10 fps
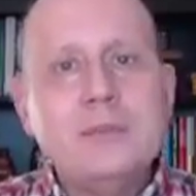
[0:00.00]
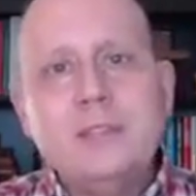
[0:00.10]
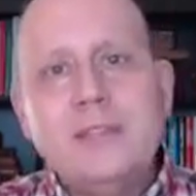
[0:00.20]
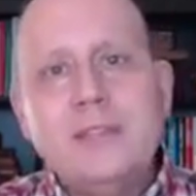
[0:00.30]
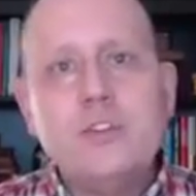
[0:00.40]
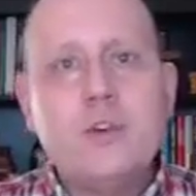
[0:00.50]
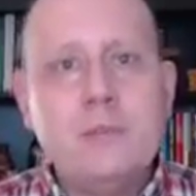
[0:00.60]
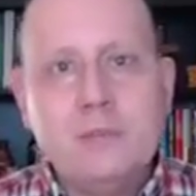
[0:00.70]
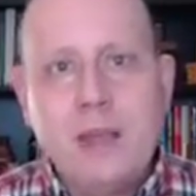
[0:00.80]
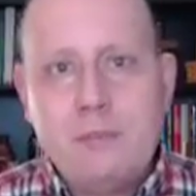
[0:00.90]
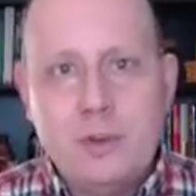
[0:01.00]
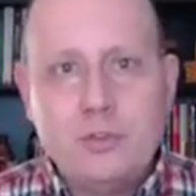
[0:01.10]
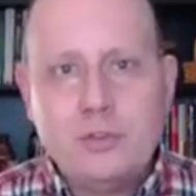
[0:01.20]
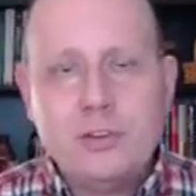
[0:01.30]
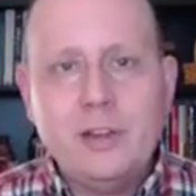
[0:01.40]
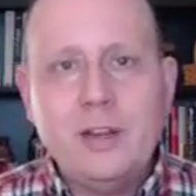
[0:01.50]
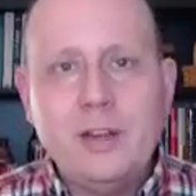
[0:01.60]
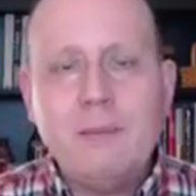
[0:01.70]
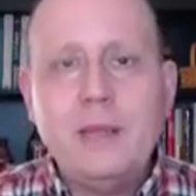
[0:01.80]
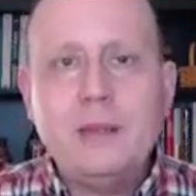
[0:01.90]
daydream type interested. I
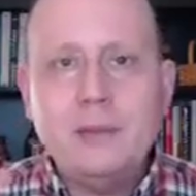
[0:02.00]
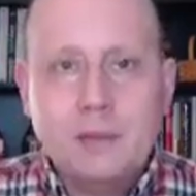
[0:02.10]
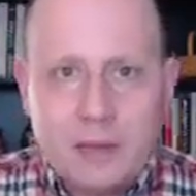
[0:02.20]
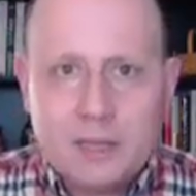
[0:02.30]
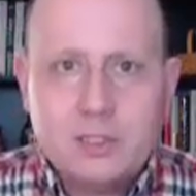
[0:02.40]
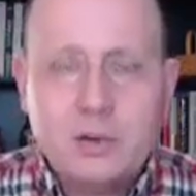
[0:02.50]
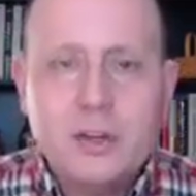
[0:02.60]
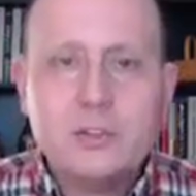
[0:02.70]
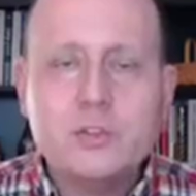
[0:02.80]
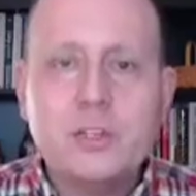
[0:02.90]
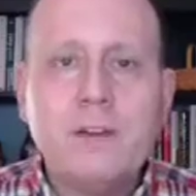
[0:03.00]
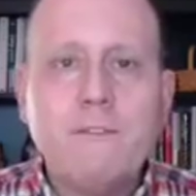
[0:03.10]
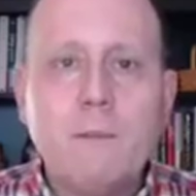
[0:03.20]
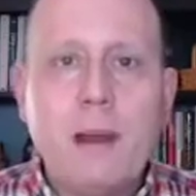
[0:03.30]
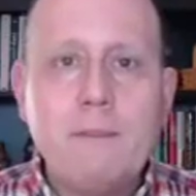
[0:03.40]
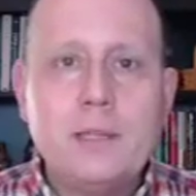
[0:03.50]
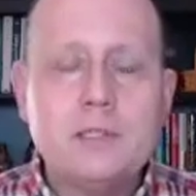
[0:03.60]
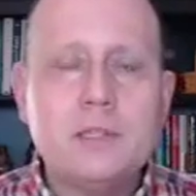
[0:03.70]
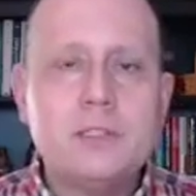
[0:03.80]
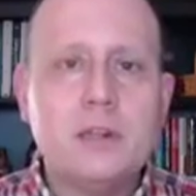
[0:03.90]
mean things that are interesting from my
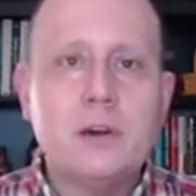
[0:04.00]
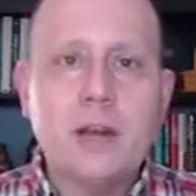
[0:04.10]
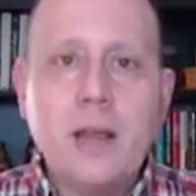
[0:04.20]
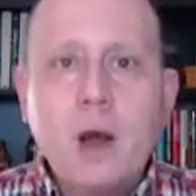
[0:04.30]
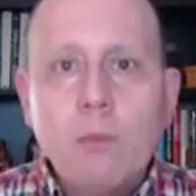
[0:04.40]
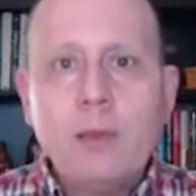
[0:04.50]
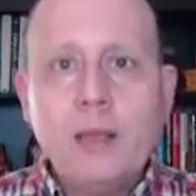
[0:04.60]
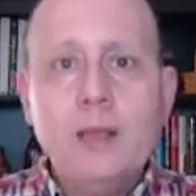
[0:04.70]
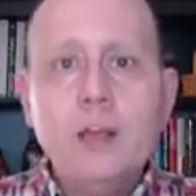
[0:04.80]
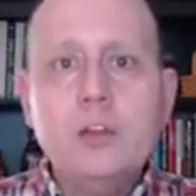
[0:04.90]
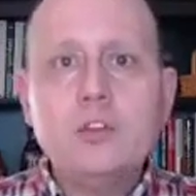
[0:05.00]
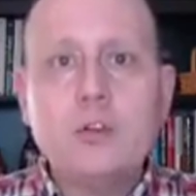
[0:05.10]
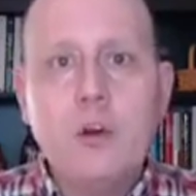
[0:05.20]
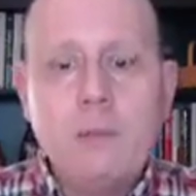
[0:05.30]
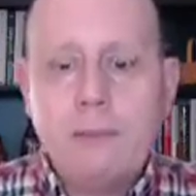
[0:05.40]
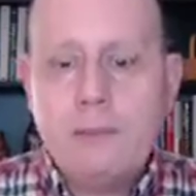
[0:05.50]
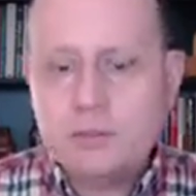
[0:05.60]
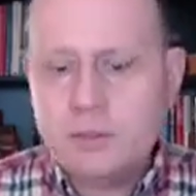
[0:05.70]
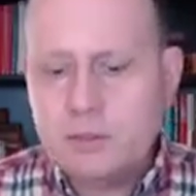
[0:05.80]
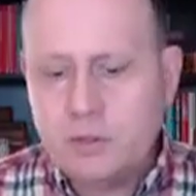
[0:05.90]
business that are going to help me to grow my
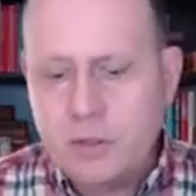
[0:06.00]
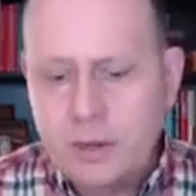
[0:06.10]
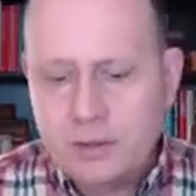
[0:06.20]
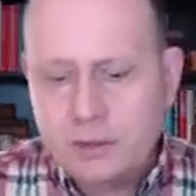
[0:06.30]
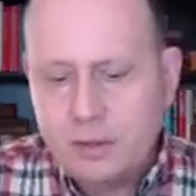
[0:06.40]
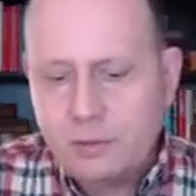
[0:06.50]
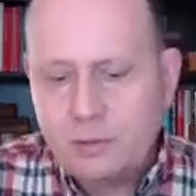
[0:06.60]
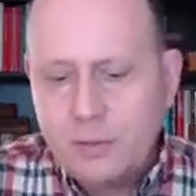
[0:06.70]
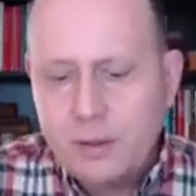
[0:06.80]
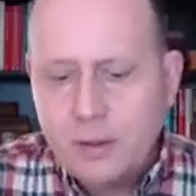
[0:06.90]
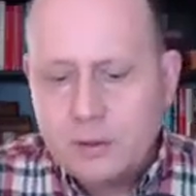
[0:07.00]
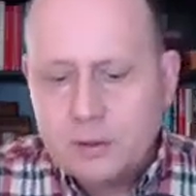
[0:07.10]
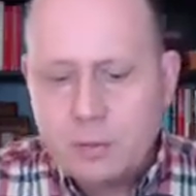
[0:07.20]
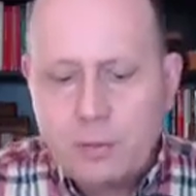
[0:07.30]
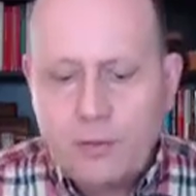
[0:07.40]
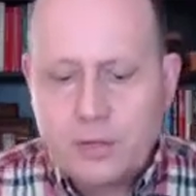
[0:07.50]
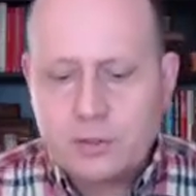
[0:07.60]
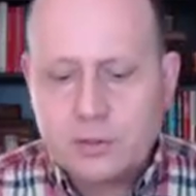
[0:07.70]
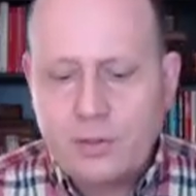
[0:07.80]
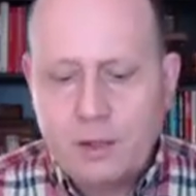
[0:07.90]
business to the next level. So
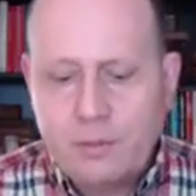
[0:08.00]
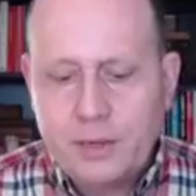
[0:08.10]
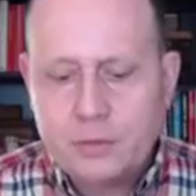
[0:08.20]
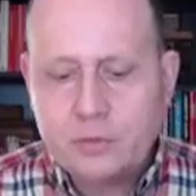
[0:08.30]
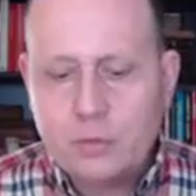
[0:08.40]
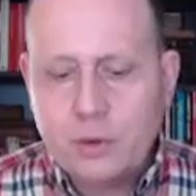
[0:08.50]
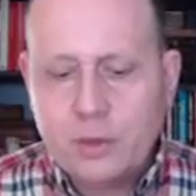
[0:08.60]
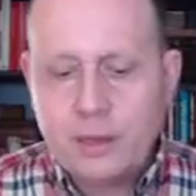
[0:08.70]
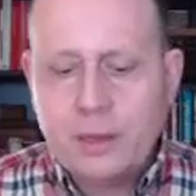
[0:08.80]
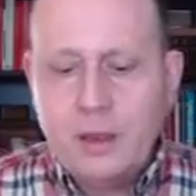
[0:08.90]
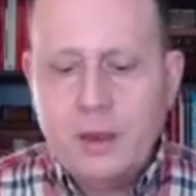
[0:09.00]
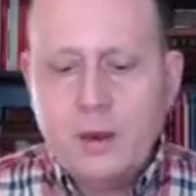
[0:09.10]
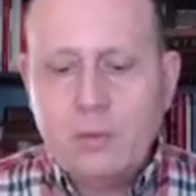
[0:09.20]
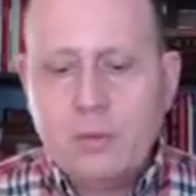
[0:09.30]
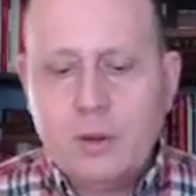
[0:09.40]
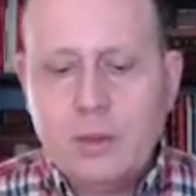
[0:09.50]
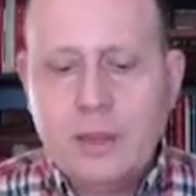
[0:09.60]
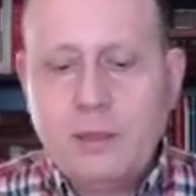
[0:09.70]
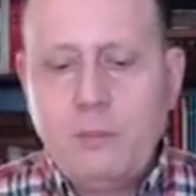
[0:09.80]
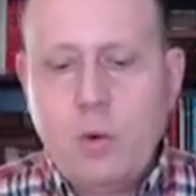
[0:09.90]
professional development is really,
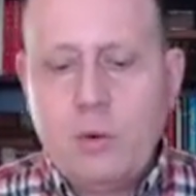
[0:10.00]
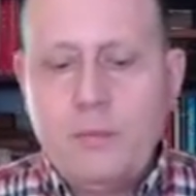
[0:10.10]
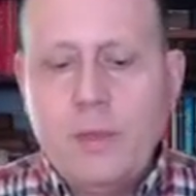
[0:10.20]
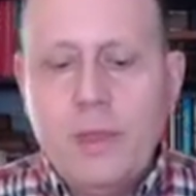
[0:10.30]
really important.